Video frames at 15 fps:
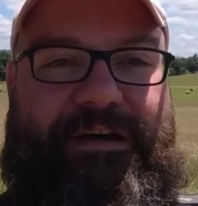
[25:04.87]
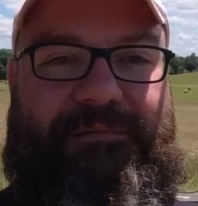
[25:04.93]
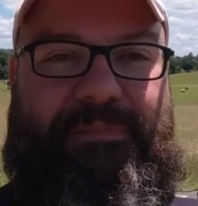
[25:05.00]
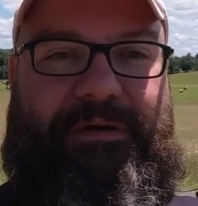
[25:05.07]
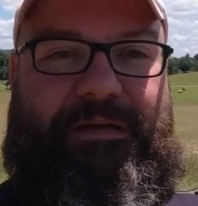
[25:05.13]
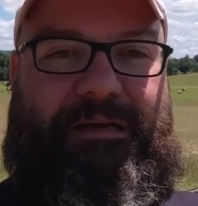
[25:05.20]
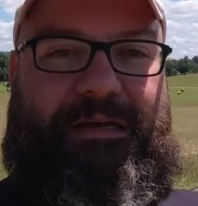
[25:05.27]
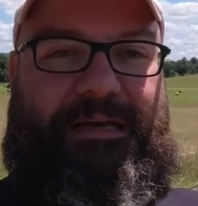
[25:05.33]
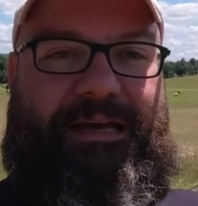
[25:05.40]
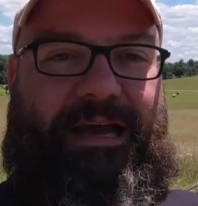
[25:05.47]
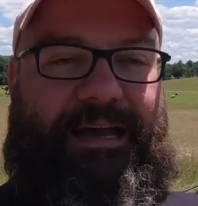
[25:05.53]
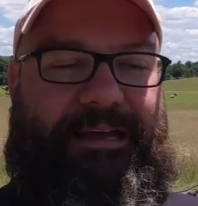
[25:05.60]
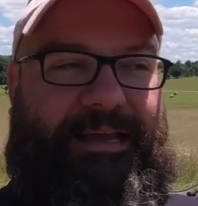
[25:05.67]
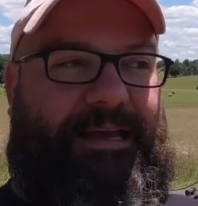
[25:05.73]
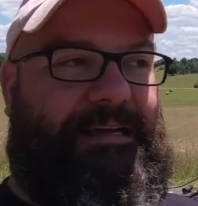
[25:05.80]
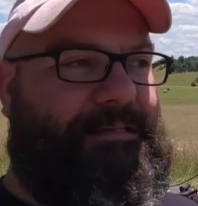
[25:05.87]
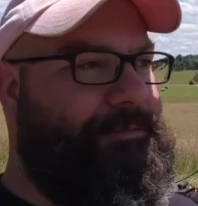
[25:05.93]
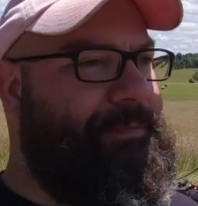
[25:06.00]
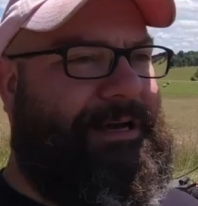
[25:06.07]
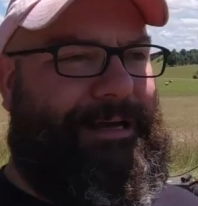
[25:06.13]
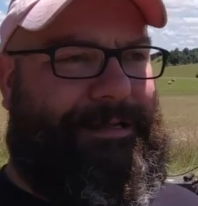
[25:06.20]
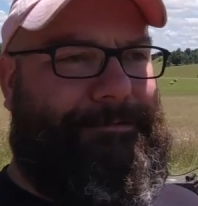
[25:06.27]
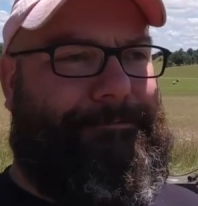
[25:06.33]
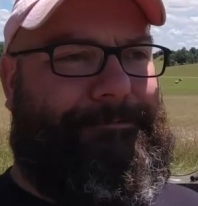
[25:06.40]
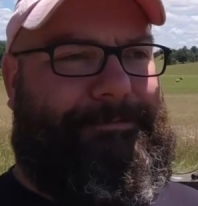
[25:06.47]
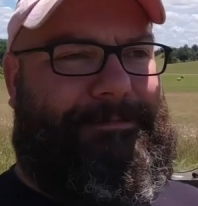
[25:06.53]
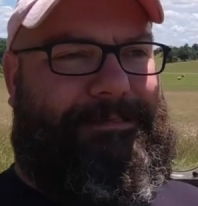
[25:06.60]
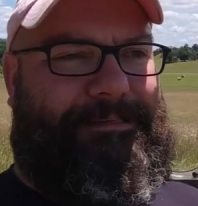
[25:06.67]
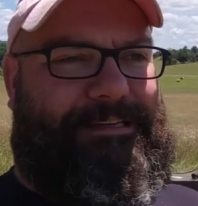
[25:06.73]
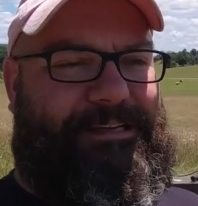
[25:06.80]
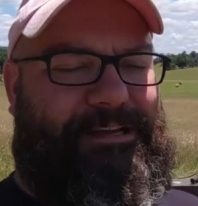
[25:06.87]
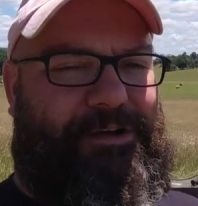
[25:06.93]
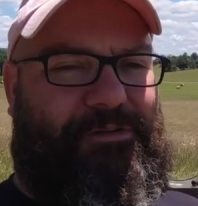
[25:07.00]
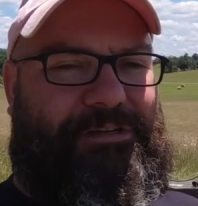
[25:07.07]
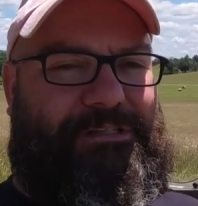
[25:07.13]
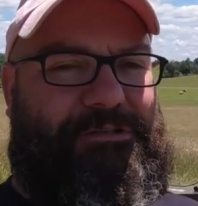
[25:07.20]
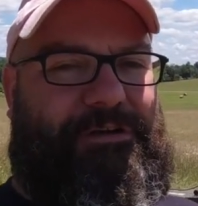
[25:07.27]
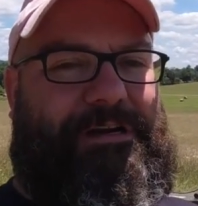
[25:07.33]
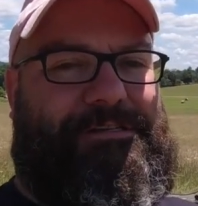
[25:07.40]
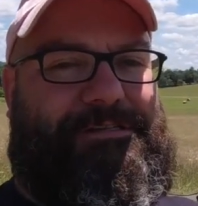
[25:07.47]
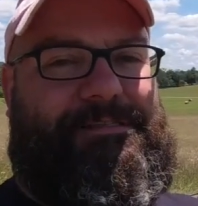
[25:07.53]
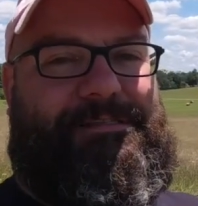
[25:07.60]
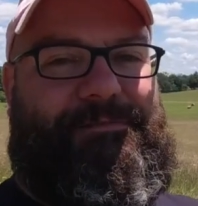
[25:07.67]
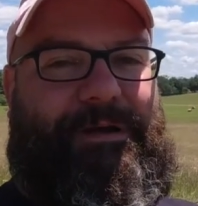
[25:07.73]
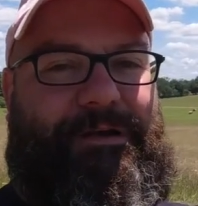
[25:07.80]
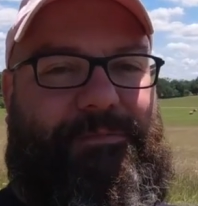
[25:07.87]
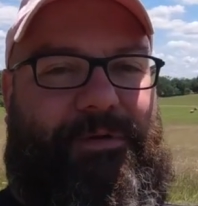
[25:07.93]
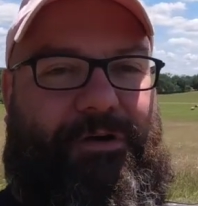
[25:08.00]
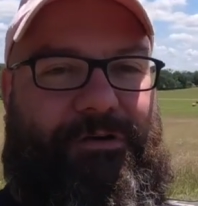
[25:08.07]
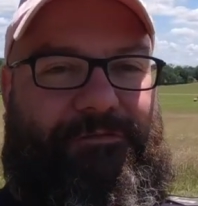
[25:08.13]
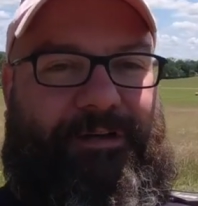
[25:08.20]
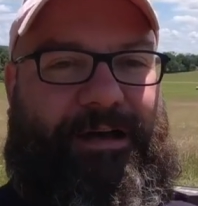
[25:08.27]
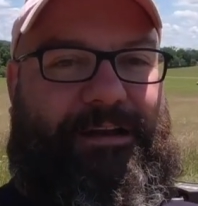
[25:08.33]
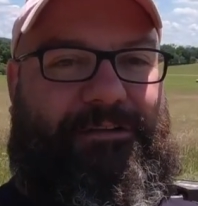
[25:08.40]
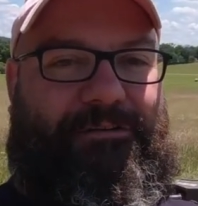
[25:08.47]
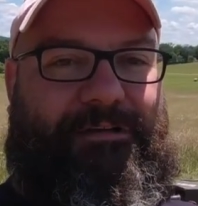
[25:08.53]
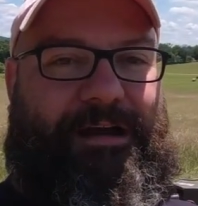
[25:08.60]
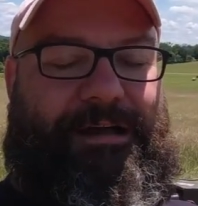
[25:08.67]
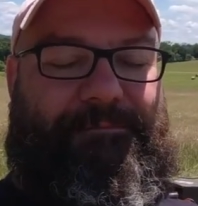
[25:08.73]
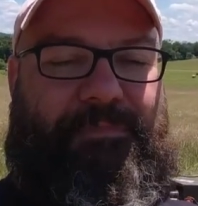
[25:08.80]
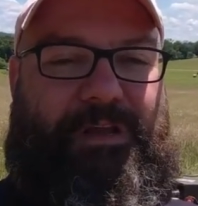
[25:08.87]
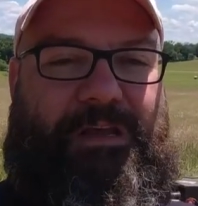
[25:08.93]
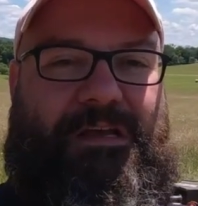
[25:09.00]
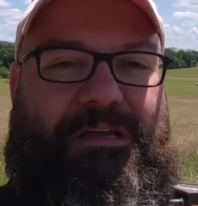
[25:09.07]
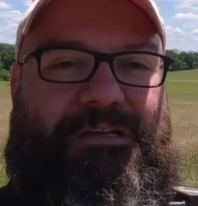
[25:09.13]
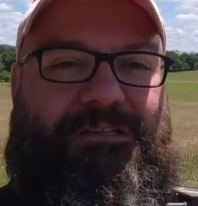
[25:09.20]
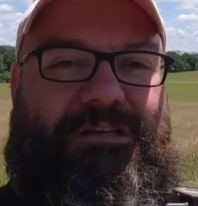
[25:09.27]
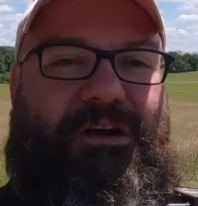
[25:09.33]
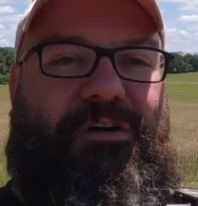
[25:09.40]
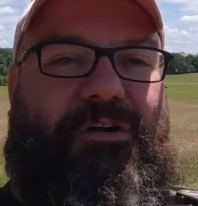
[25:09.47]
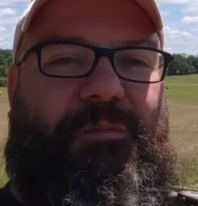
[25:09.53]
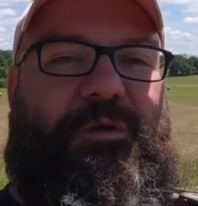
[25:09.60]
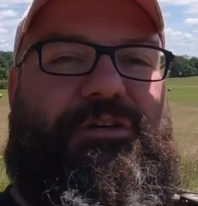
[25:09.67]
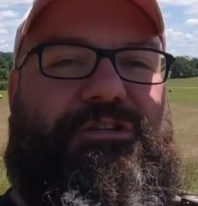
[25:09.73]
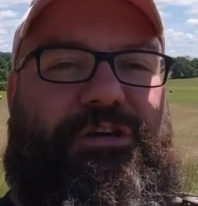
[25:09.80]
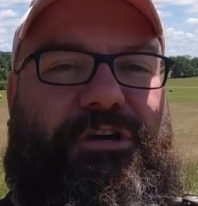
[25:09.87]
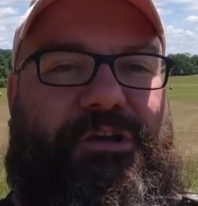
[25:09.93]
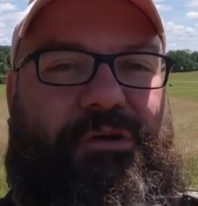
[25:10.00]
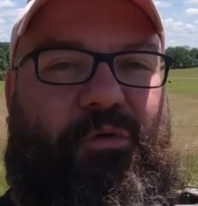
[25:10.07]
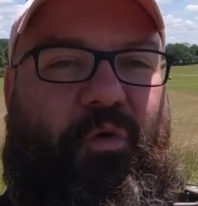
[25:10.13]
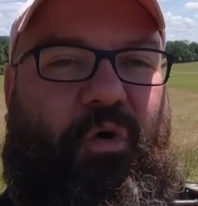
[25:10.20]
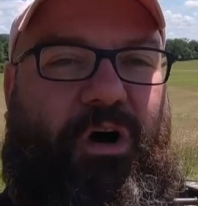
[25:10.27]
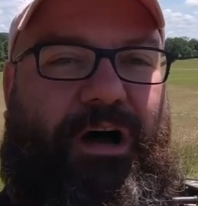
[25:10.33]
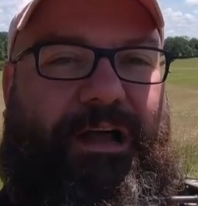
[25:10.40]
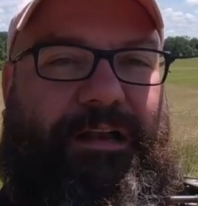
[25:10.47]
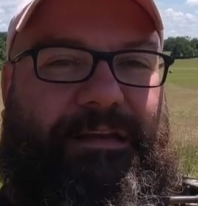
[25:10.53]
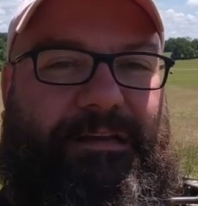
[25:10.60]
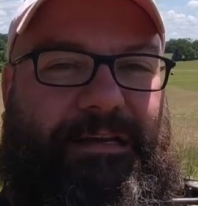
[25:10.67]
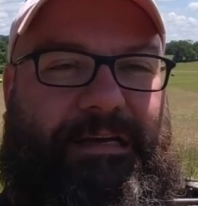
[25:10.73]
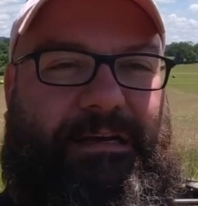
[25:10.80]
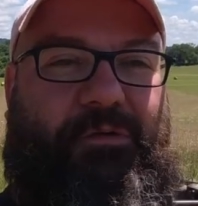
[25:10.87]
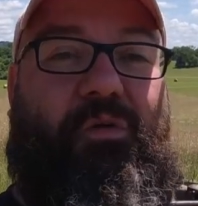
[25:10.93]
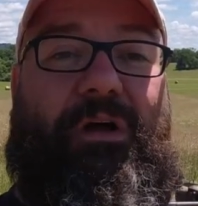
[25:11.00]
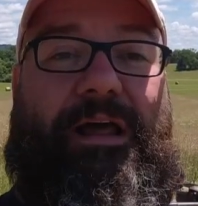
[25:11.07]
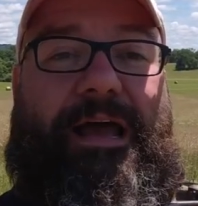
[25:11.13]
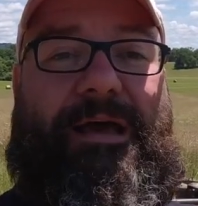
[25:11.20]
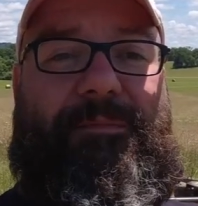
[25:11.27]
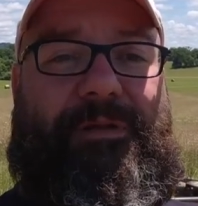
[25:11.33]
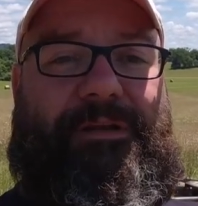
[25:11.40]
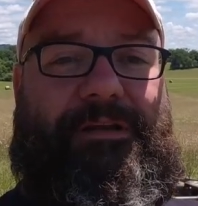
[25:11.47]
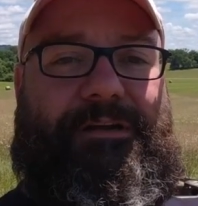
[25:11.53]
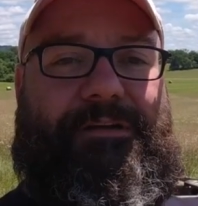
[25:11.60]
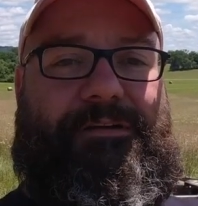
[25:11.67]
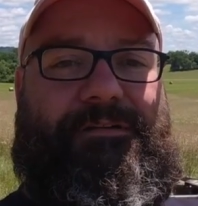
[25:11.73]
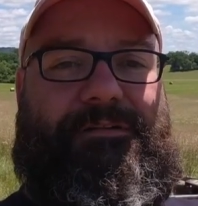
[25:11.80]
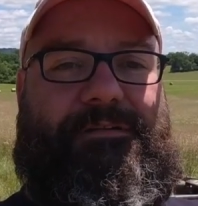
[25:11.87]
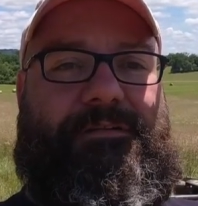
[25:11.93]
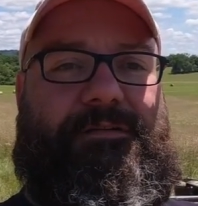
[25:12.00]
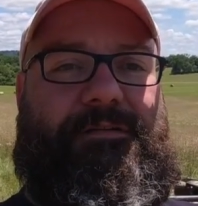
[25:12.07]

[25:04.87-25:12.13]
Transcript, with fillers: up, I guess, but mm, you know, discretion is the better part of valor, right? So let me show you what, uh, what happened here.